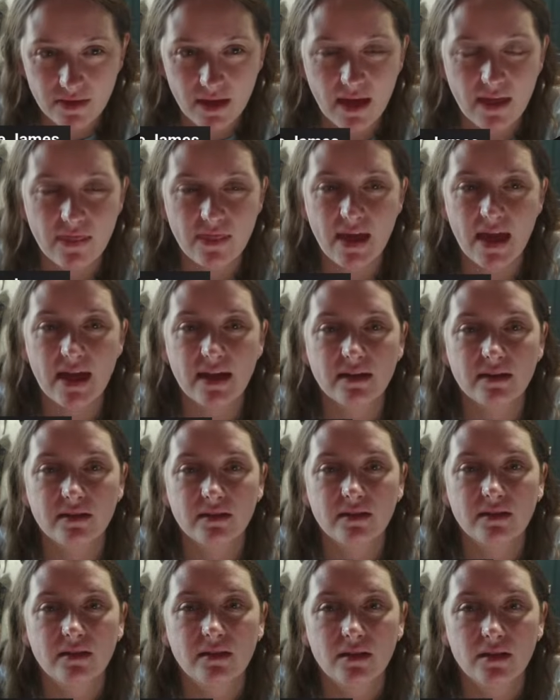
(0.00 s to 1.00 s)
And then
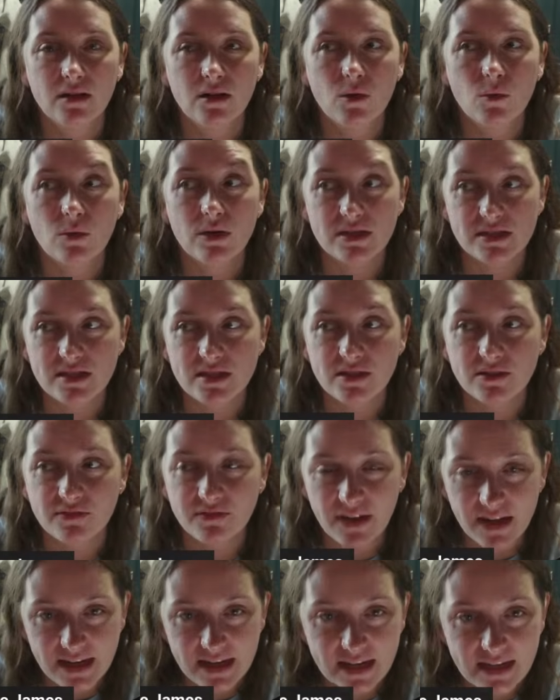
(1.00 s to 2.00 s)
once they're
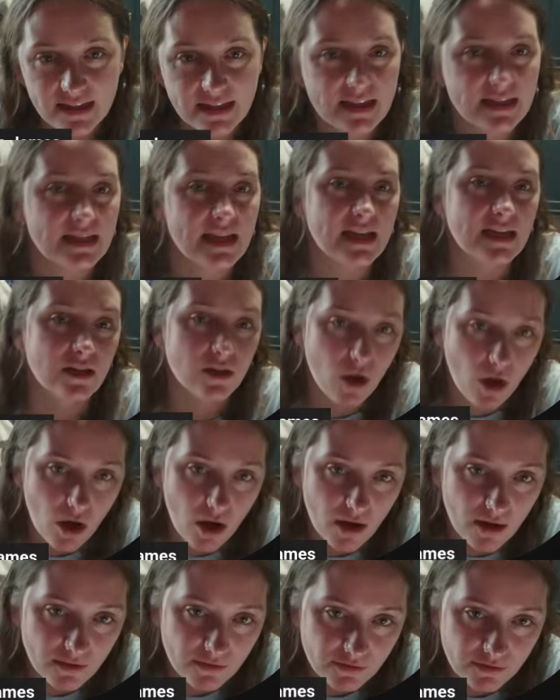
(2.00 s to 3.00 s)
fighting, they take it
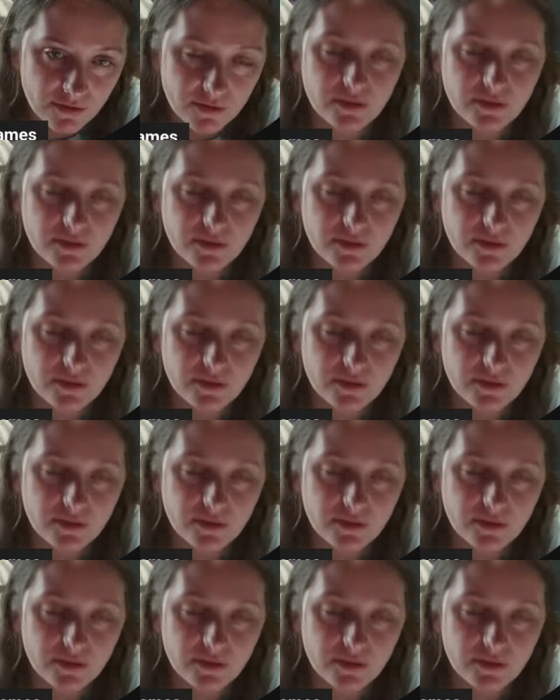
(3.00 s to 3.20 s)
off